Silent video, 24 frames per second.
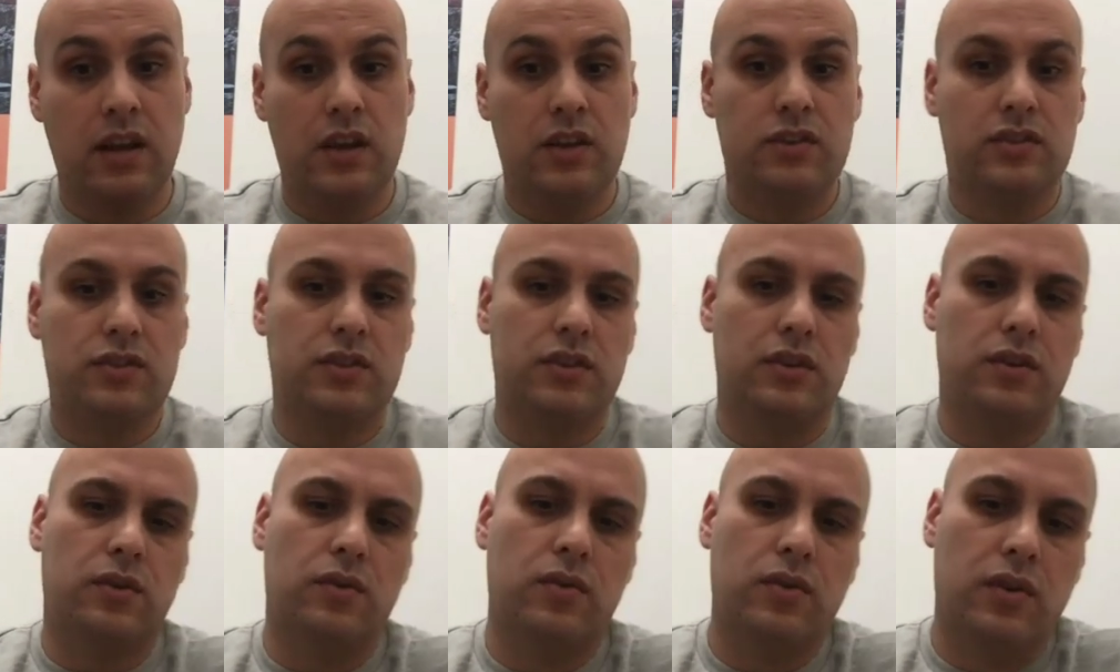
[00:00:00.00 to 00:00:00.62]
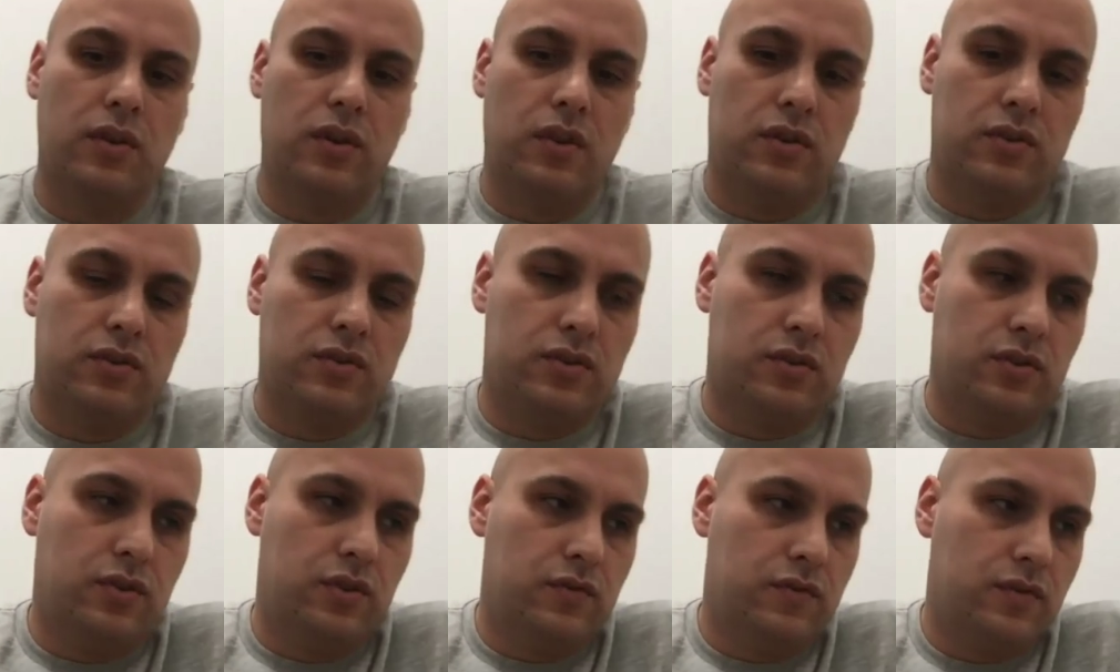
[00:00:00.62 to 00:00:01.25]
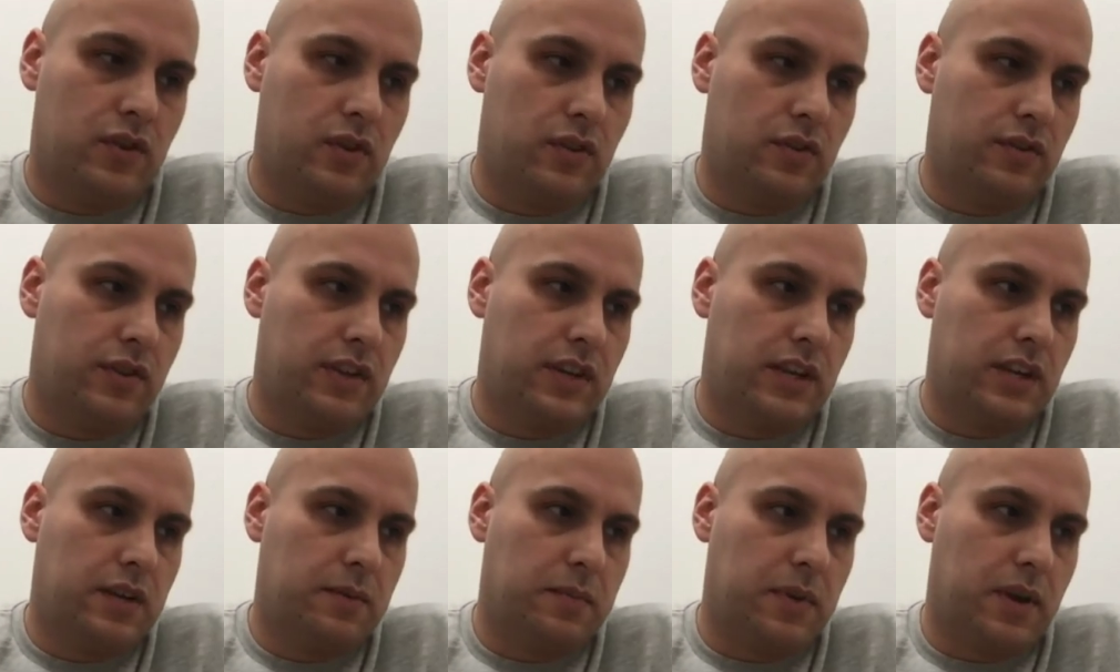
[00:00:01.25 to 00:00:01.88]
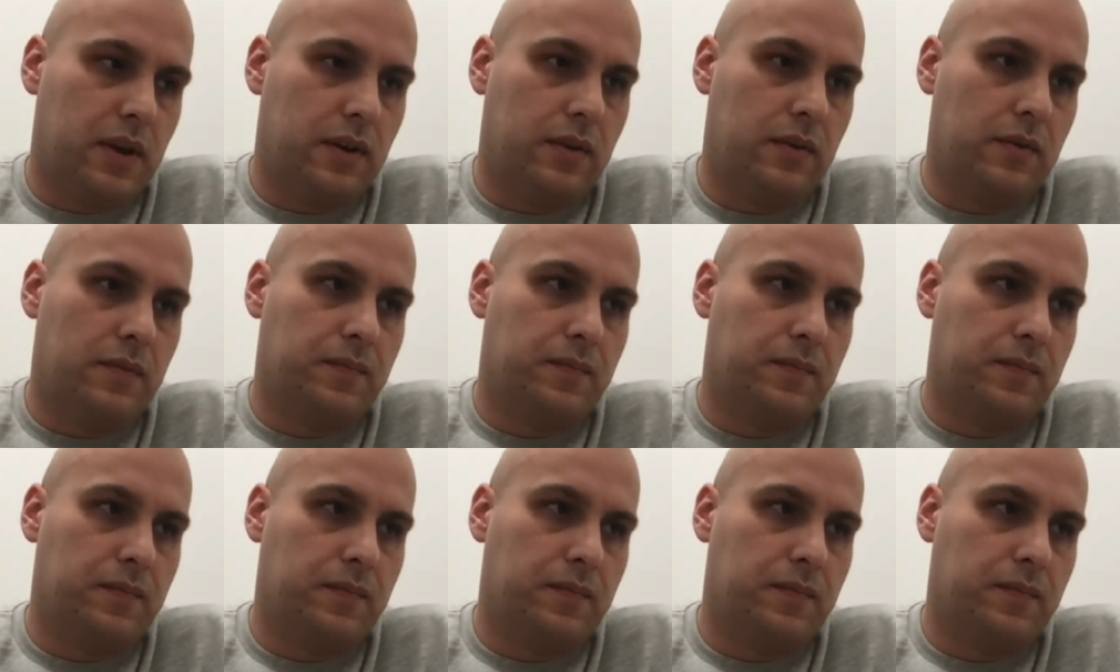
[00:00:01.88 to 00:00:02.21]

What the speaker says: So you've got to think about